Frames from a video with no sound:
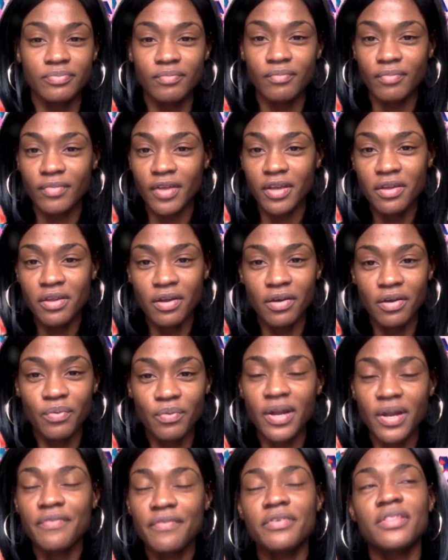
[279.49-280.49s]

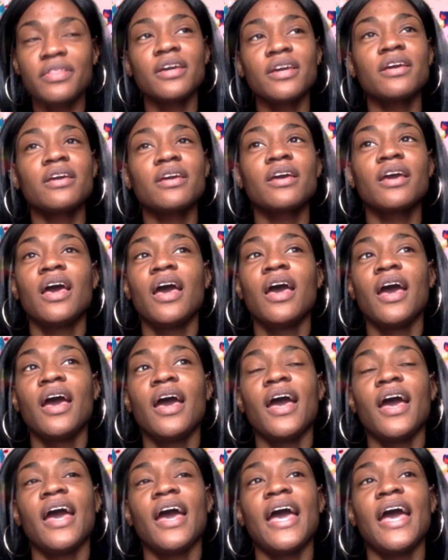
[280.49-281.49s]
whatever thing.
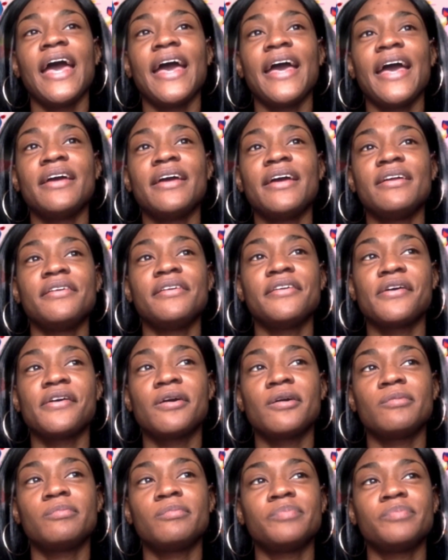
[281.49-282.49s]
And
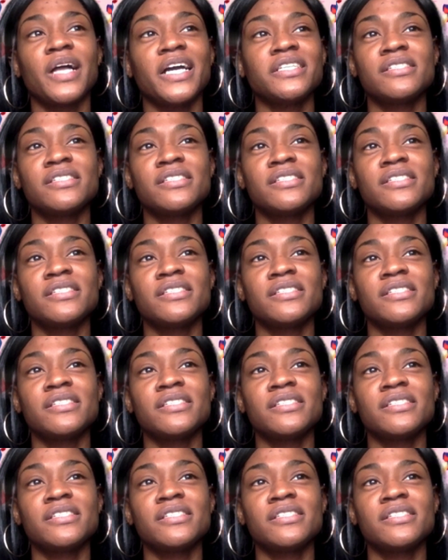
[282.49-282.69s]
I